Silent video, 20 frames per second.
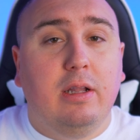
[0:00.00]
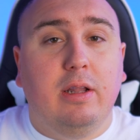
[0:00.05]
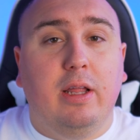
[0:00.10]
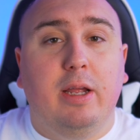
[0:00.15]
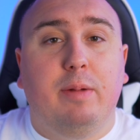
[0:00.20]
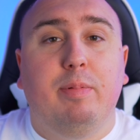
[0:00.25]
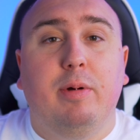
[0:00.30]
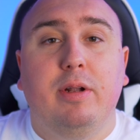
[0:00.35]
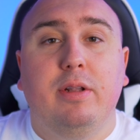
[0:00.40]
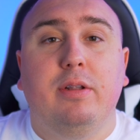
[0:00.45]

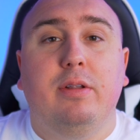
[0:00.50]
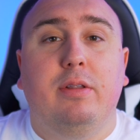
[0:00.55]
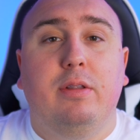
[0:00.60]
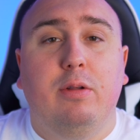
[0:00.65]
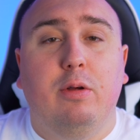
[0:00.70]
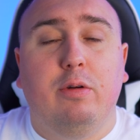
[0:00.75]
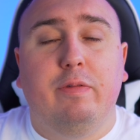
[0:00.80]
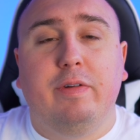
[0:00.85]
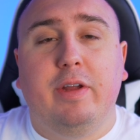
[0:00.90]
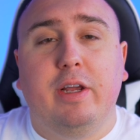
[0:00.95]
like button,
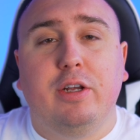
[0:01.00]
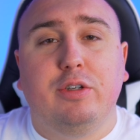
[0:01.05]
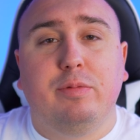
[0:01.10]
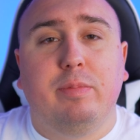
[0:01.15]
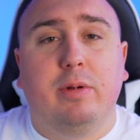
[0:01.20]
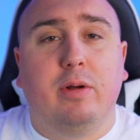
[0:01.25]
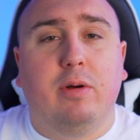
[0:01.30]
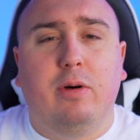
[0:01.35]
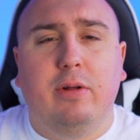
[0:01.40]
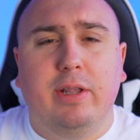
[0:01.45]

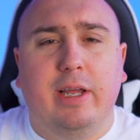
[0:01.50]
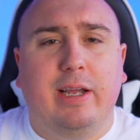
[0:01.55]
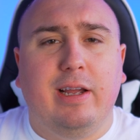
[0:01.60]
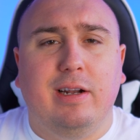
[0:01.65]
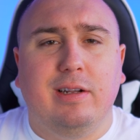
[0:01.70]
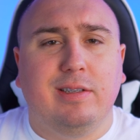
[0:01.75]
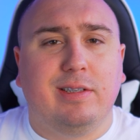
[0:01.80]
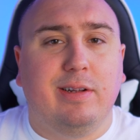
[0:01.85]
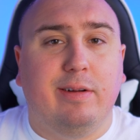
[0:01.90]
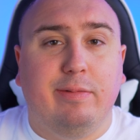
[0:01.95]
notification bell, all that
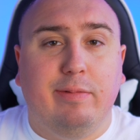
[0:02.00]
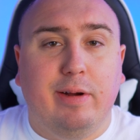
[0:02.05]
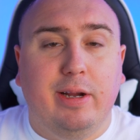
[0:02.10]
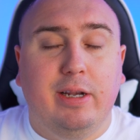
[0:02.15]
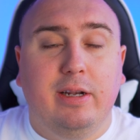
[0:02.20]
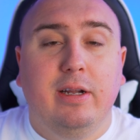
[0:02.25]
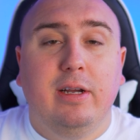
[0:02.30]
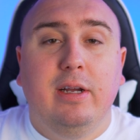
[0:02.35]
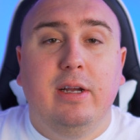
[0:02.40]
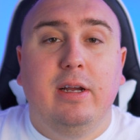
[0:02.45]
kind of stuff,
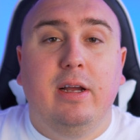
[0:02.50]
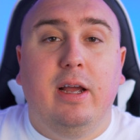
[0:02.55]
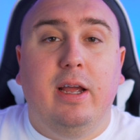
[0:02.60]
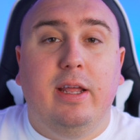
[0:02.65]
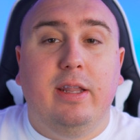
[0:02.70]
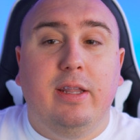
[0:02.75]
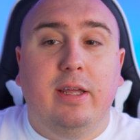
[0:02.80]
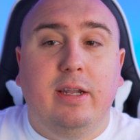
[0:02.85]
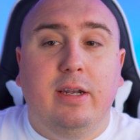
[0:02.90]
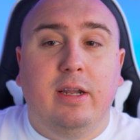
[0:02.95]
right?
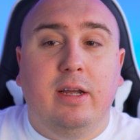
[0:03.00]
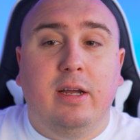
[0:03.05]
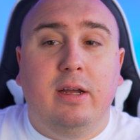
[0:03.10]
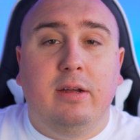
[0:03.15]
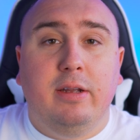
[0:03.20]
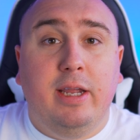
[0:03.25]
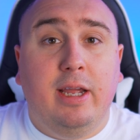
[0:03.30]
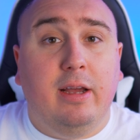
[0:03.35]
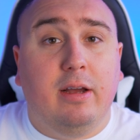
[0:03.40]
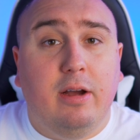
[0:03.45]
And then,
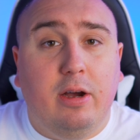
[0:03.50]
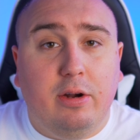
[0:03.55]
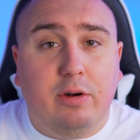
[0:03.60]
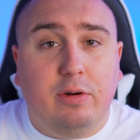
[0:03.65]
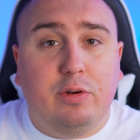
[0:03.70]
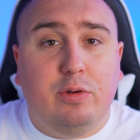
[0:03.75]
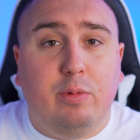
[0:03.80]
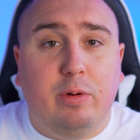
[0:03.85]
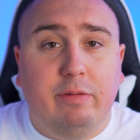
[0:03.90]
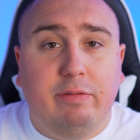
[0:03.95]
yeah,
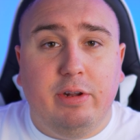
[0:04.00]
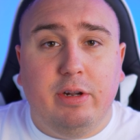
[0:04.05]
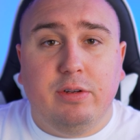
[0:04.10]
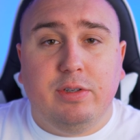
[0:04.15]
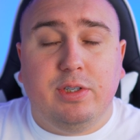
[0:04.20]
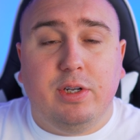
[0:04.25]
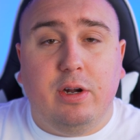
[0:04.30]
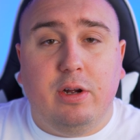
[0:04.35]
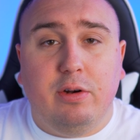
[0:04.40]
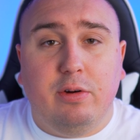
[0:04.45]
120
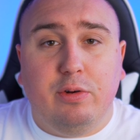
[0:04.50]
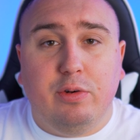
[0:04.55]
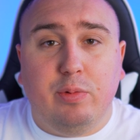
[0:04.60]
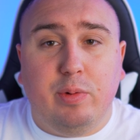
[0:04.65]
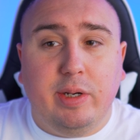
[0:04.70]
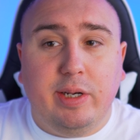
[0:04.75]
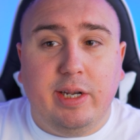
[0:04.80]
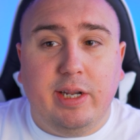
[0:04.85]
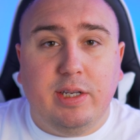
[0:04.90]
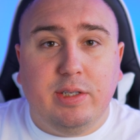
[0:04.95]
videos in
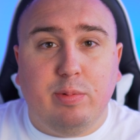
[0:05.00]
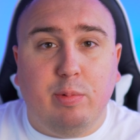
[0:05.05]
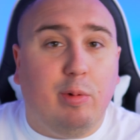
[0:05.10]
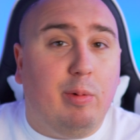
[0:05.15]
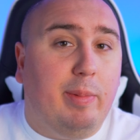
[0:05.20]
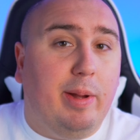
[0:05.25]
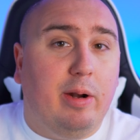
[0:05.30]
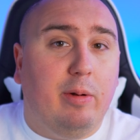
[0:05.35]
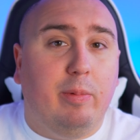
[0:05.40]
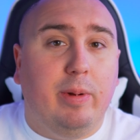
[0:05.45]
120 days. We're
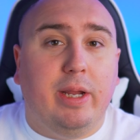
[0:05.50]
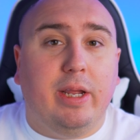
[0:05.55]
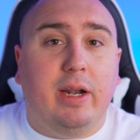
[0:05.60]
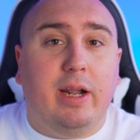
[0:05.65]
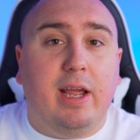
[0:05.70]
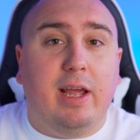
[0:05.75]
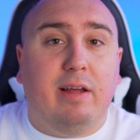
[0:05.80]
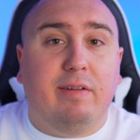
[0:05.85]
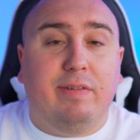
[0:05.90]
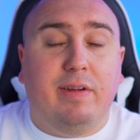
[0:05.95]
about a week and
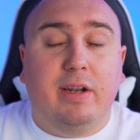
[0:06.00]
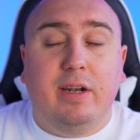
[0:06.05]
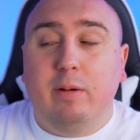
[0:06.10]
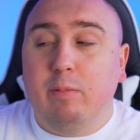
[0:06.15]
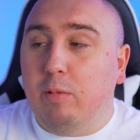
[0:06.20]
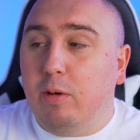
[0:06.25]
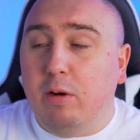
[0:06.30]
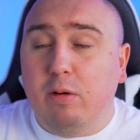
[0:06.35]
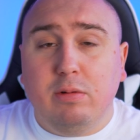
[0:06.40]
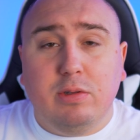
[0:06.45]
a half in,
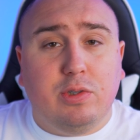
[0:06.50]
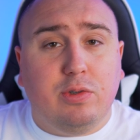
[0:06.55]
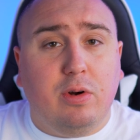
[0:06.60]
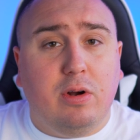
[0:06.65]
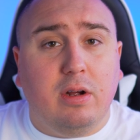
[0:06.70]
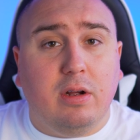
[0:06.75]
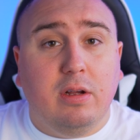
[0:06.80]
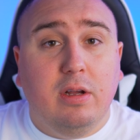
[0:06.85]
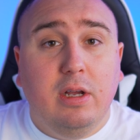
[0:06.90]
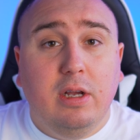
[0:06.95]
and we're going
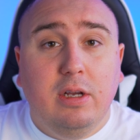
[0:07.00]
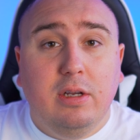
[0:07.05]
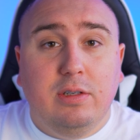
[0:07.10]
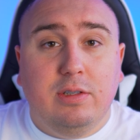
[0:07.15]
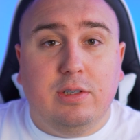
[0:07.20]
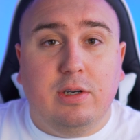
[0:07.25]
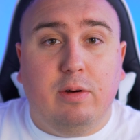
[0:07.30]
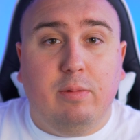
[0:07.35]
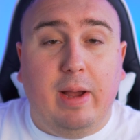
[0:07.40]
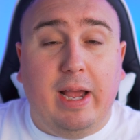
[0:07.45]
strong.
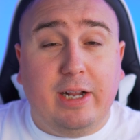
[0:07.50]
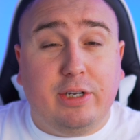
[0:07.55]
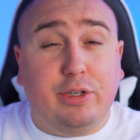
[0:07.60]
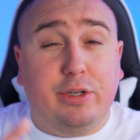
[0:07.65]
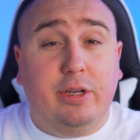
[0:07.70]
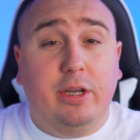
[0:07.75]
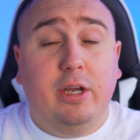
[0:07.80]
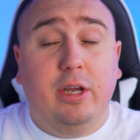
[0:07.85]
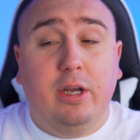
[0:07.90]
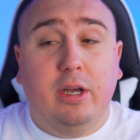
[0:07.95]
So
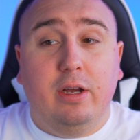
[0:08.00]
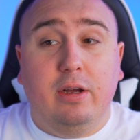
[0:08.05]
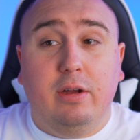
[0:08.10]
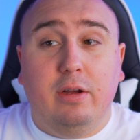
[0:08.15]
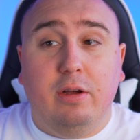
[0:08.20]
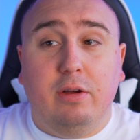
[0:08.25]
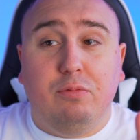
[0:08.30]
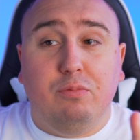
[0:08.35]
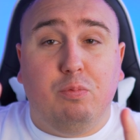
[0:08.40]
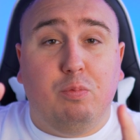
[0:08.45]
actually,
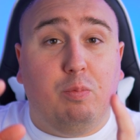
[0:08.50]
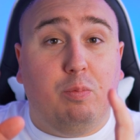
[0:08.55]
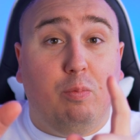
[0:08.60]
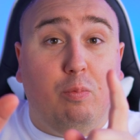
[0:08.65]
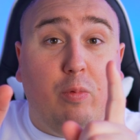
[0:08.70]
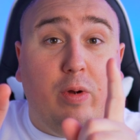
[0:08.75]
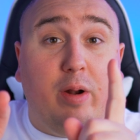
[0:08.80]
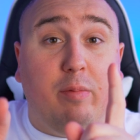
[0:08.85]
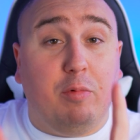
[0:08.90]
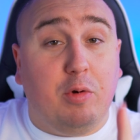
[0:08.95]

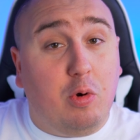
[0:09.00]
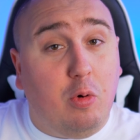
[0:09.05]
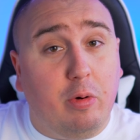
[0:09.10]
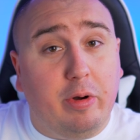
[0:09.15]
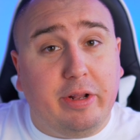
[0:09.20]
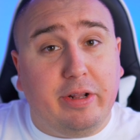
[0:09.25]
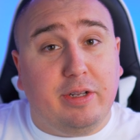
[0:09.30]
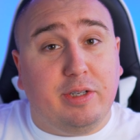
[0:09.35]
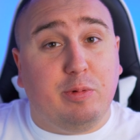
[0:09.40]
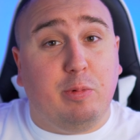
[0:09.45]
when I'm
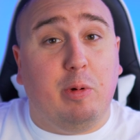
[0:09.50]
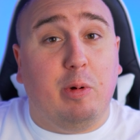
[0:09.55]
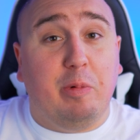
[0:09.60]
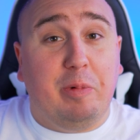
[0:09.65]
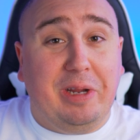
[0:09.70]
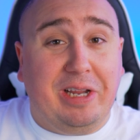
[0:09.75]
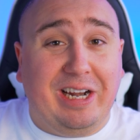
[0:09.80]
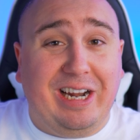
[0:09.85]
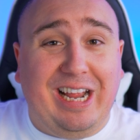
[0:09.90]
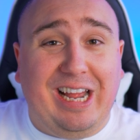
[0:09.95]
recording this, we're a
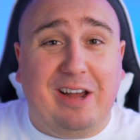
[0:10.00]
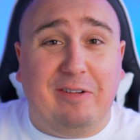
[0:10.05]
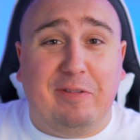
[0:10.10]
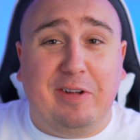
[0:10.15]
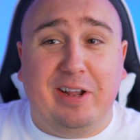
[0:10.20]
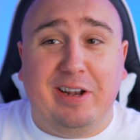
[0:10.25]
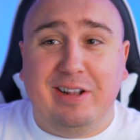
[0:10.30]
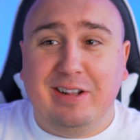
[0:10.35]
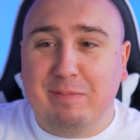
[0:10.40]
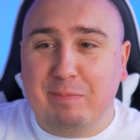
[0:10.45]
week and a half
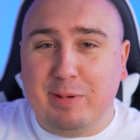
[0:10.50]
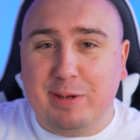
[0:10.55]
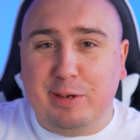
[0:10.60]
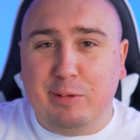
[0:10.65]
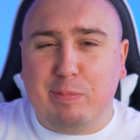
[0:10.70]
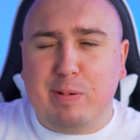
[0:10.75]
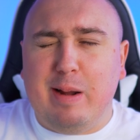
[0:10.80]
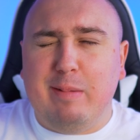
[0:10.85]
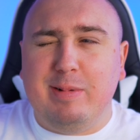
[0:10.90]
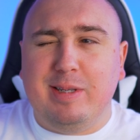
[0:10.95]
in, but
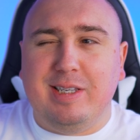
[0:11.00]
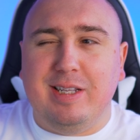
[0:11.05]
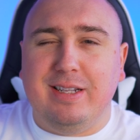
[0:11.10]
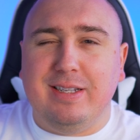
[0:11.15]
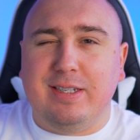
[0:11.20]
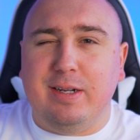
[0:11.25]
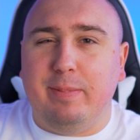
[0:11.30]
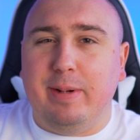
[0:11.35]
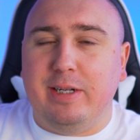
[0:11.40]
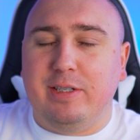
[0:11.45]
you'll probably see
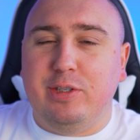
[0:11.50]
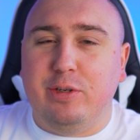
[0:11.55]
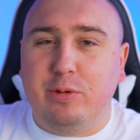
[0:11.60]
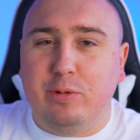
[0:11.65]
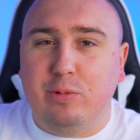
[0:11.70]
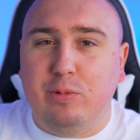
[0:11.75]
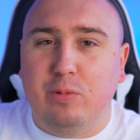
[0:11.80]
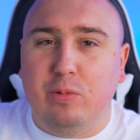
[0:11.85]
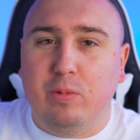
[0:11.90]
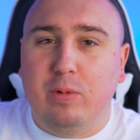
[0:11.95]
this in about
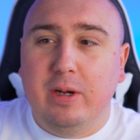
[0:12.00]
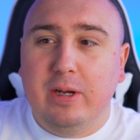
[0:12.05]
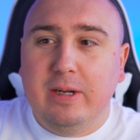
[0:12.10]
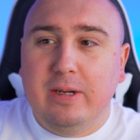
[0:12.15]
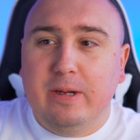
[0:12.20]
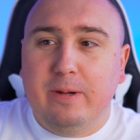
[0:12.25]
two